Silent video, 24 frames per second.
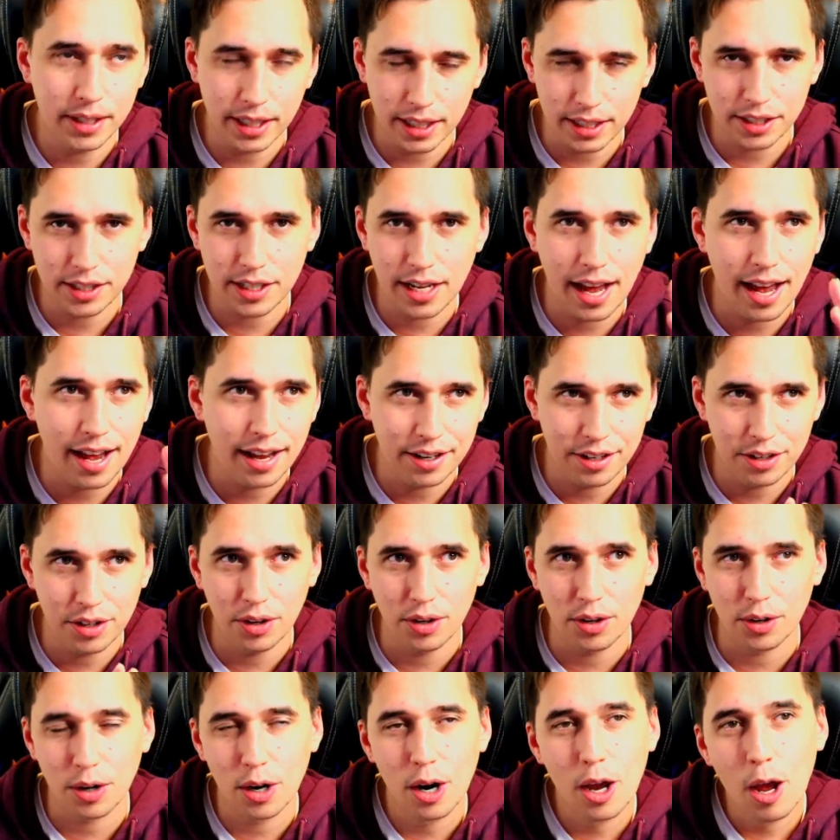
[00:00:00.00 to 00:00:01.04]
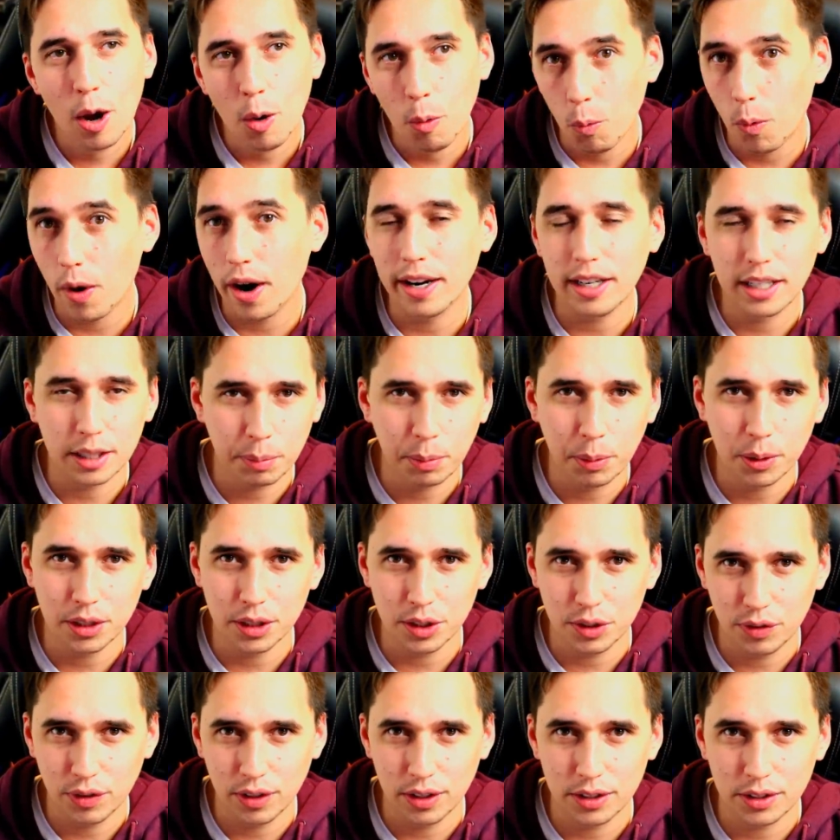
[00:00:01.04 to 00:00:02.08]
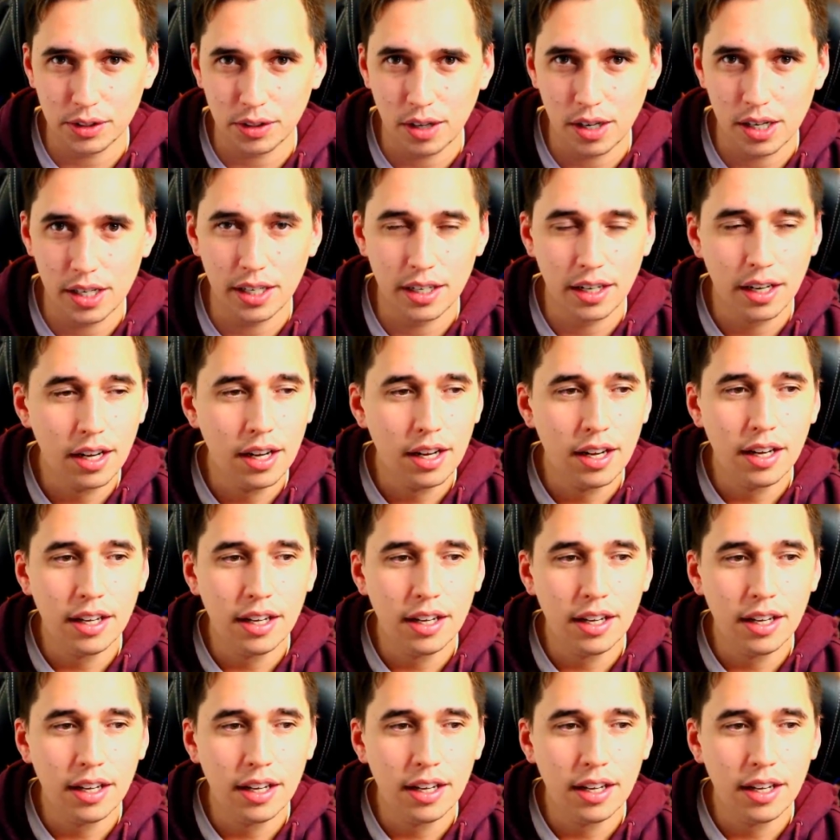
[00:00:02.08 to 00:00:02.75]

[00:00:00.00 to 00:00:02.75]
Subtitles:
This, that, and the other. Why did you put this filter on it?